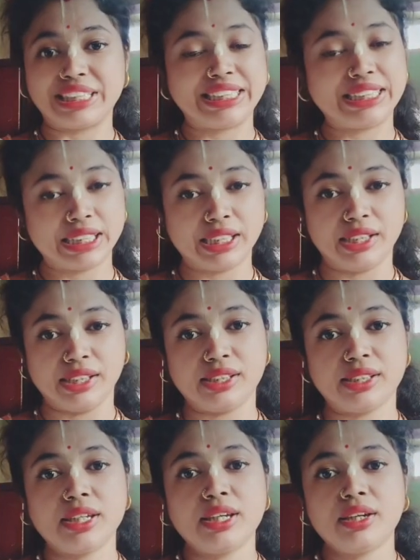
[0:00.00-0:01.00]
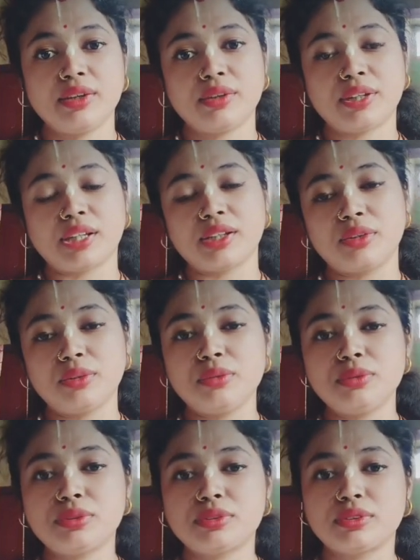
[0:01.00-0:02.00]
3D series, okay,
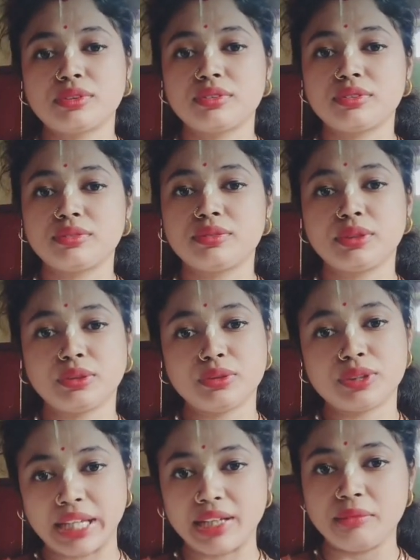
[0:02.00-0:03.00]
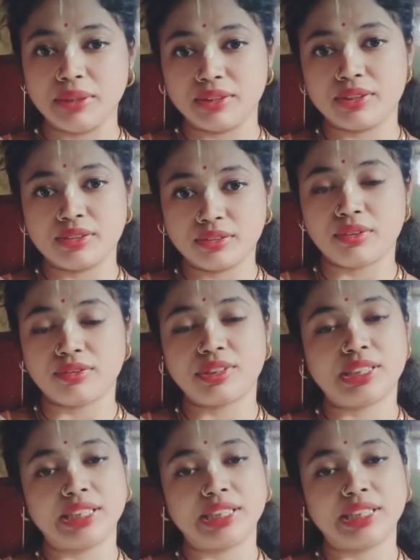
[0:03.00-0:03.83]
those elements of